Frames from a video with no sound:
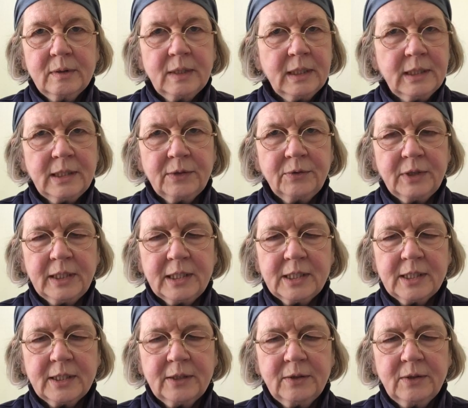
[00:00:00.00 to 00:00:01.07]
I don't think
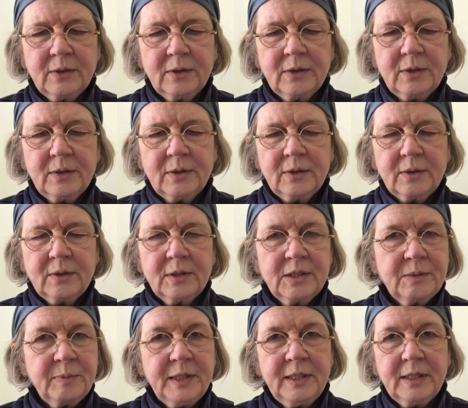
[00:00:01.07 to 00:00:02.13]
so. There's
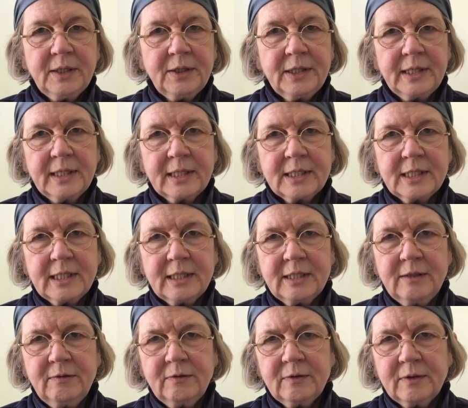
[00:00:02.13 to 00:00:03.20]
been nothing
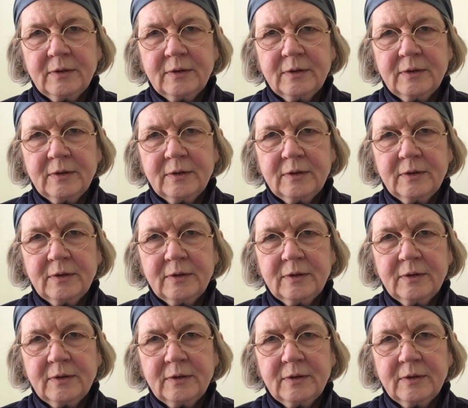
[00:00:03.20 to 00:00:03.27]
excessive.